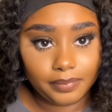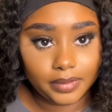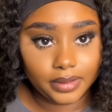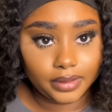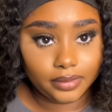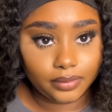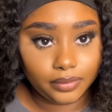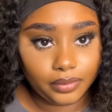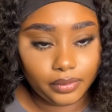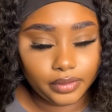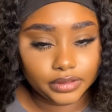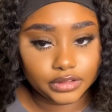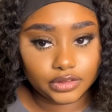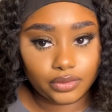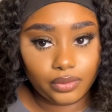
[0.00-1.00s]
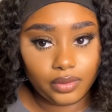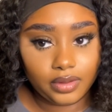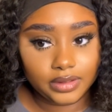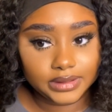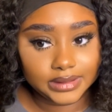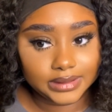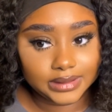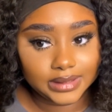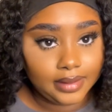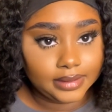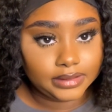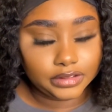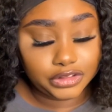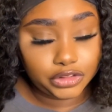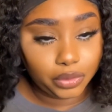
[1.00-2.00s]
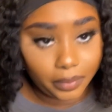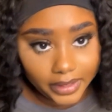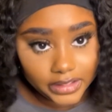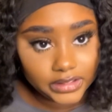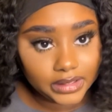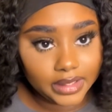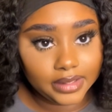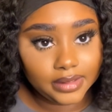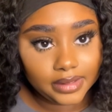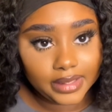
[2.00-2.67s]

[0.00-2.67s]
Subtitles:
the little crisscross situation.